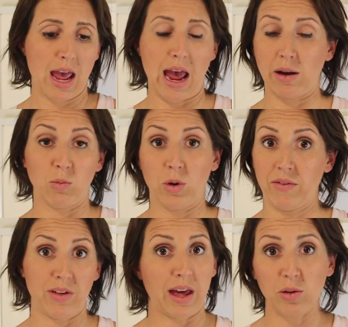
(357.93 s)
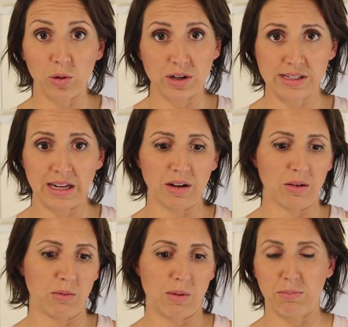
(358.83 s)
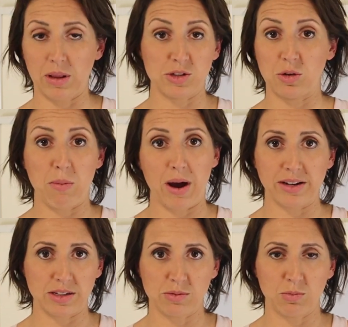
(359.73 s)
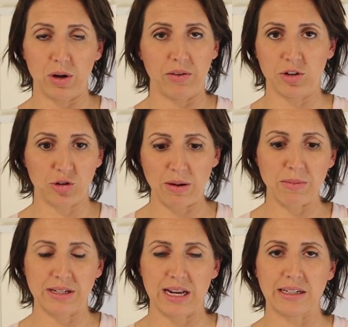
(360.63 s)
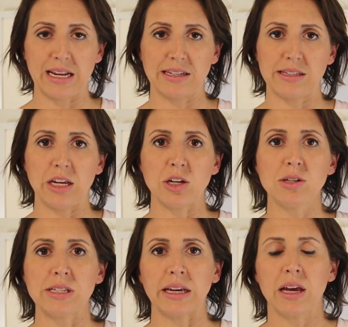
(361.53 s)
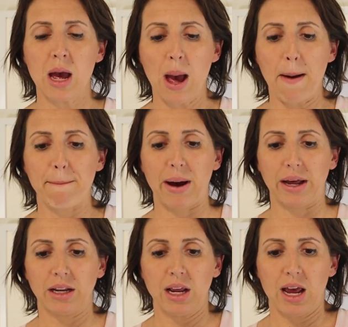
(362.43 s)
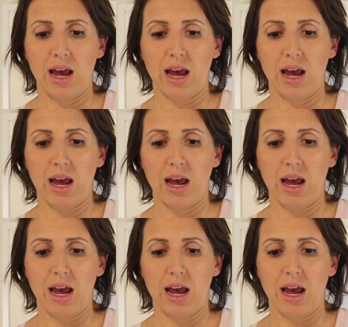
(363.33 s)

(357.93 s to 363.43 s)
and whatever that orders in, and plus or minus whatever treatment techniques they're using. But